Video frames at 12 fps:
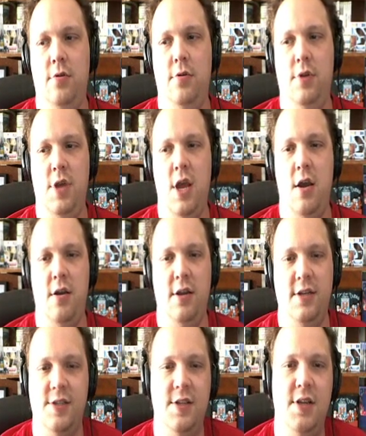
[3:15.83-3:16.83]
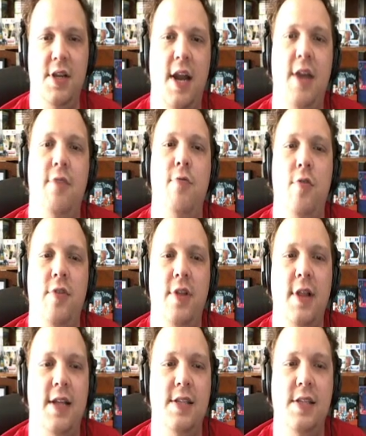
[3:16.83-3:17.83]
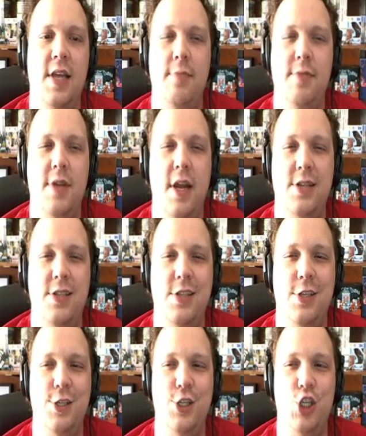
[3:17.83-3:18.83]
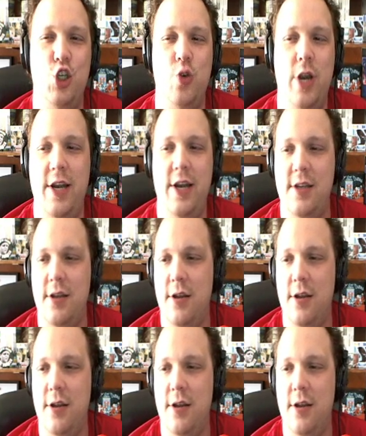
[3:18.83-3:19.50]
Yeah, it doesn't need any roll. The landscape's nice and straight.